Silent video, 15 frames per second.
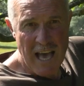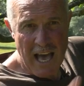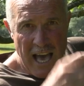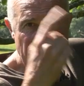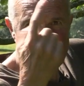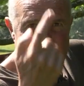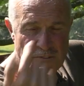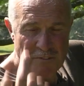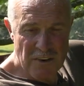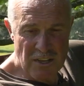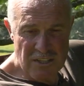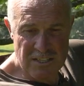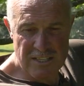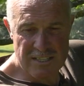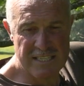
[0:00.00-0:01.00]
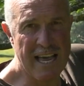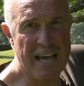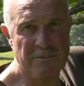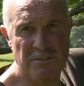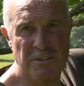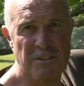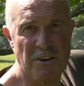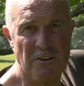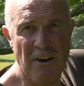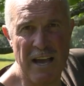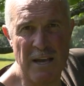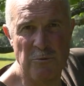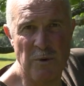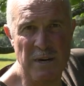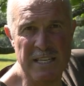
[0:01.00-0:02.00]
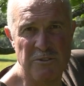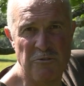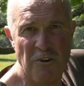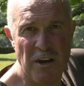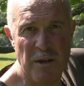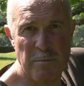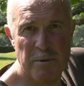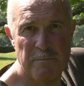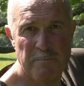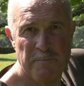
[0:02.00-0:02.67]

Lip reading: and flutters down to the ground when it's ripe.